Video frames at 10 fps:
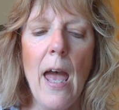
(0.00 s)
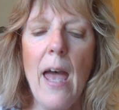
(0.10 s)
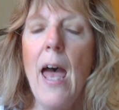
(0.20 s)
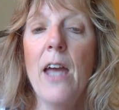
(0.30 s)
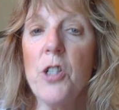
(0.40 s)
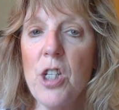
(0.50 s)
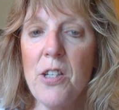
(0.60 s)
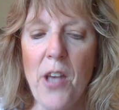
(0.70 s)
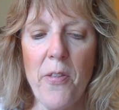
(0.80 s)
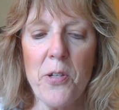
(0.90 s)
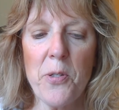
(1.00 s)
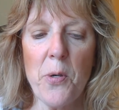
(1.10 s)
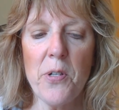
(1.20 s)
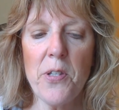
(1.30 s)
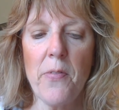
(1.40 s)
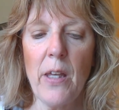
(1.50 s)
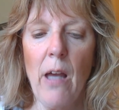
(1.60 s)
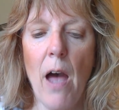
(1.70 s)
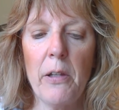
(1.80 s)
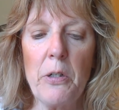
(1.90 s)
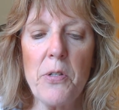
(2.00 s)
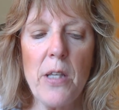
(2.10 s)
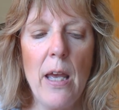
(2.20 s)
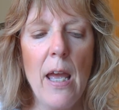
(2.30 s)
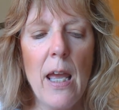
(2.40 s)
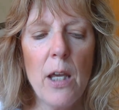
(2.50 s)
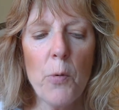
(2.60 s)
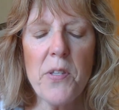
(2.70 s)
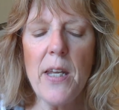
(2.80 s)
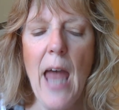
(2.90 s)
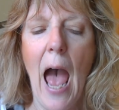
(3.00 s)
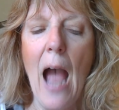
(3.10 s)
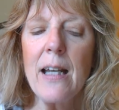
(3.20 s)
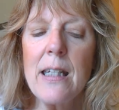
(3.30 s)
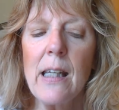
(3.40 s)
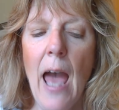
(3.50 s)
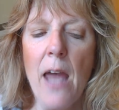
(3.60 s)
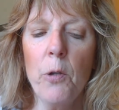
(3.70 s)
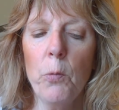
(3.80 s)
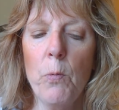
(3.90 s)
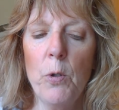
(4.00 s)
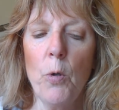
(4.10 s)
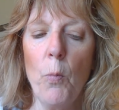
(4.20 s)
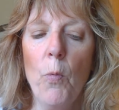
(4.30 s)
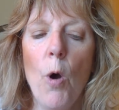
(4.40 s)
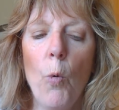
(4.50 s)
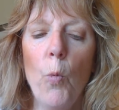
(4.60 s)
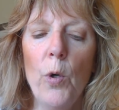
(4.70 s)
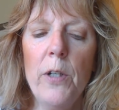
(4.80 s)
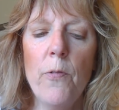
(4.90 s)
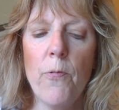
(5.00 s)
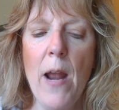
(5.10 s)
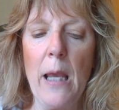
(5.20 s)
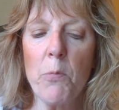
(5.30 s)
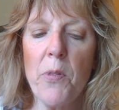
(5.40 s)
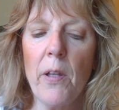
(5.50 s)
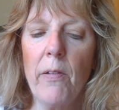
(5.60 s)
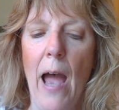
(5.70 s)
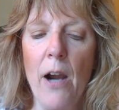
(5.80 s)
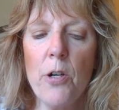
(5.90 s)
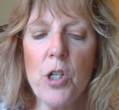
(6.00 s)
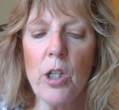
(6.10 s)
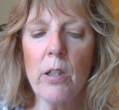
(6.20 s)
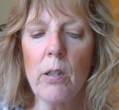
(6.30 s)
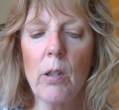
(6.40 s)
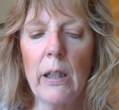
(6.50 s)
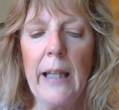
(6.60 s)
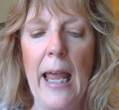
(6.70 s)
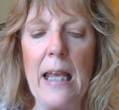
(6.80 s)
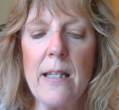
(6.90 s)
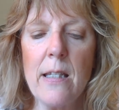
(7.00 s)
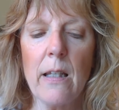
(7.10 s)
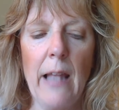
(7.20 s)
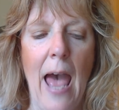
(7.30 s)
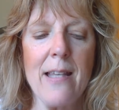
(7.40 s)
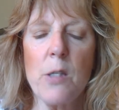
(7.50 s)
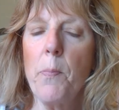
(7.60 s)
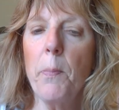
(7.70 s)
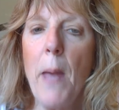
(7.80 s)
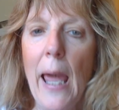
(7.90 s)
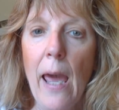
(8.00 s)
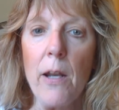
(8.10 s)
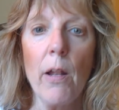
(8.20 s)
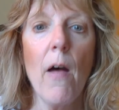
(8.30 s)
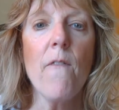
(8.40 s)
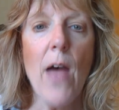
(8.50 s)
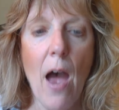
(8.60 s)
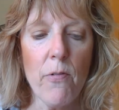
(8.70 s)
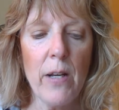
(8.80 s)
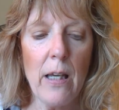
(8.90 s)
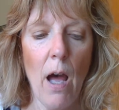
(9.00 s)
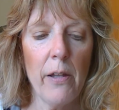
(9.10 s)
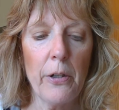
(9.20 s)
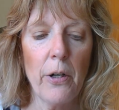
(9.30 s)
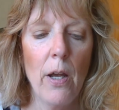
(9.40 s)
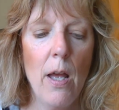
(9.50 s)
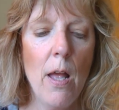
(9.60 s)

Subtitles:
Ahead, she saw the source of the colors. It was an octagonal room, wood-framed, with a large glazed glass panel of every color.